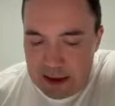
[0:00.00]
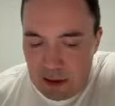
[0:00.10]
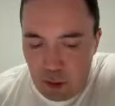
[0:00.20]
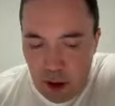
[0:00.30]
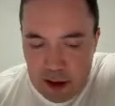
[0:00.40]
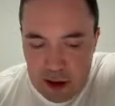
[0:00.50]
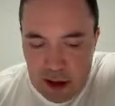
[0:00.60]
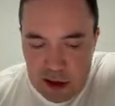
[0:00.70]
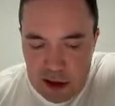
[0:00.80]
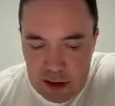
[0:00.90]
the price
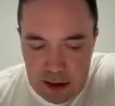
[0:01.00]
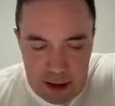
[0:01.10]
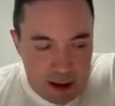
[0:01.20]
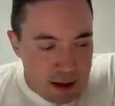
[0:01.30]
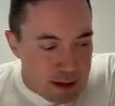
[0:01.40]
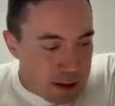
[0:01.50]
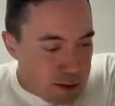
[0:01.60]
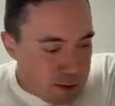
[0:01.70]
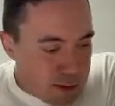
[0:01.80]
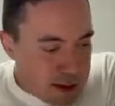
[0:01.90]
change.
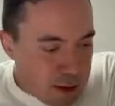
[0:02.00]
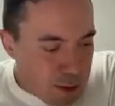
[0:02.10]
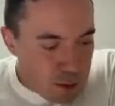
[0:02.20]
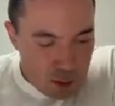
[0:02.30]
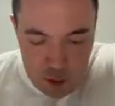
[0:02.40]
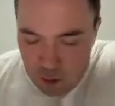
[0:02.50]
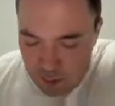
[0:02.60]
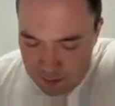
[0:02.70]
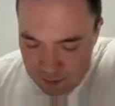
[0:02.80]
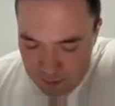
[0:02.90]
So let's go to
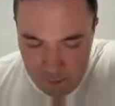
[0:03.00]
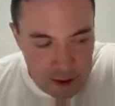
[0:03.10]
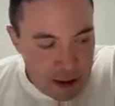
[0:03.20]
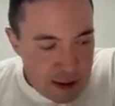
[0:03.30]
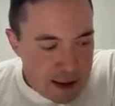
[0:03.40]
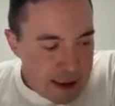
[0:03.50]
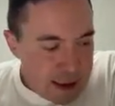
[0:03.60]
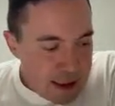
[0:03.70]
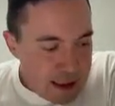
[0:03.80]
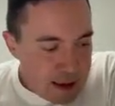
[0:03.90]

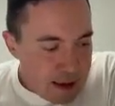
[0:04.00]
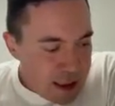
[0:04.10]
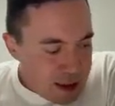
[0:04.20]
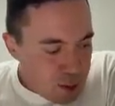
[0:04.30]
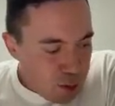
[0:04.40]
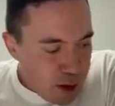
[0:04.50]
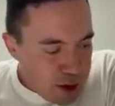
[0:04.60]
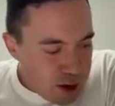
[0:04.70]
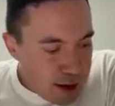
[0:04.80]
validity, expiration,